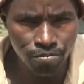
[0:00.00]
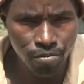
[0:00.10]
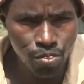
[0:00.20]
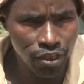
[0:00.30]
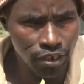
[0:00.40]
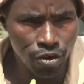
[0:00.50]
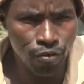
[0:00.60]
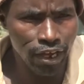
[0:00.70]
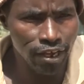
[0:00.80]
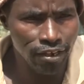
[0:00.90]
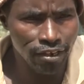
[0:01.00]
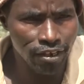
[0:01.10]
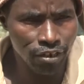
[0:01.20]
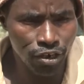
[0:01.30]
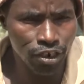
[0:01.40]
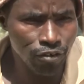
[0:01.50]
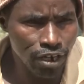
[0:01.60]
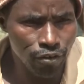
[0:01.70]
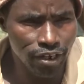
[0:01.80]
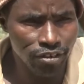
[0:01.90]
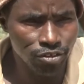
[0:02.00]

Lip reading: There are no more chemicals in our consumption